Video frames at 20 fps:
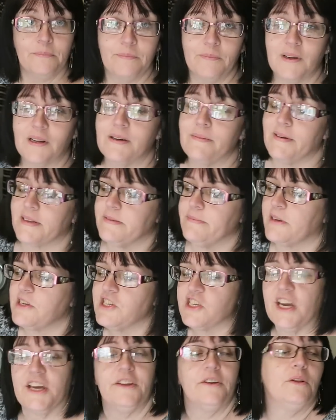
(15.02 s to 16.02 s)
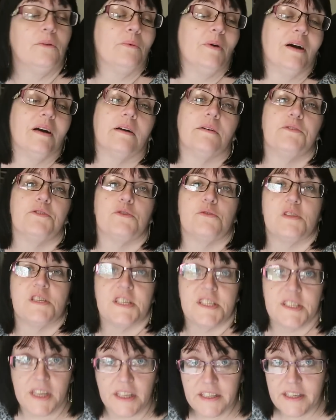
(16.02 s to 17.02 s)
Welcome back to my channel, welcome to the
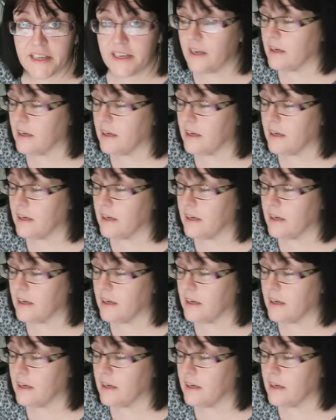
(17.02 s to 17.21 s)
Sunday